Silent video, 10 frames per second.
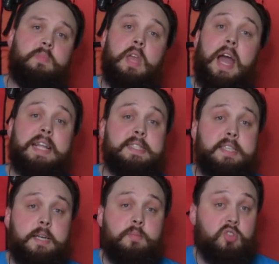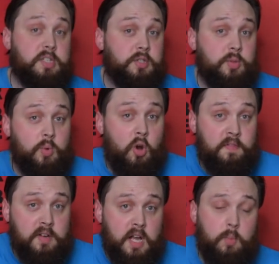And dry suits will
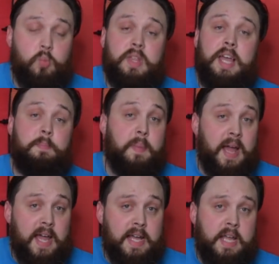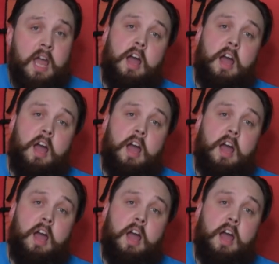often come with a bag.